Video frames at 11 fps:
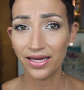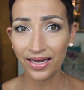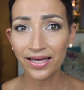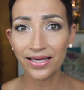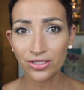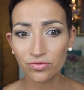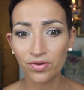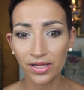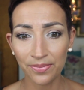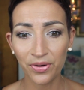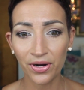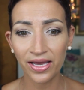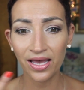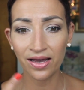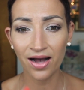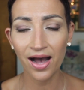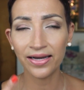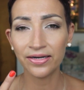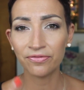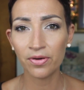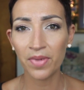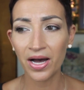It is really pretty. It kind
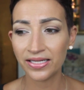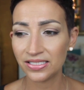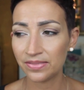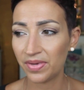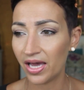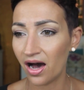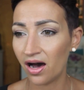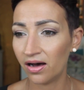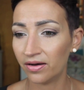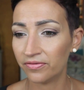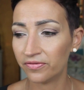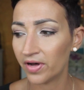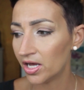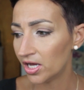of reminds me of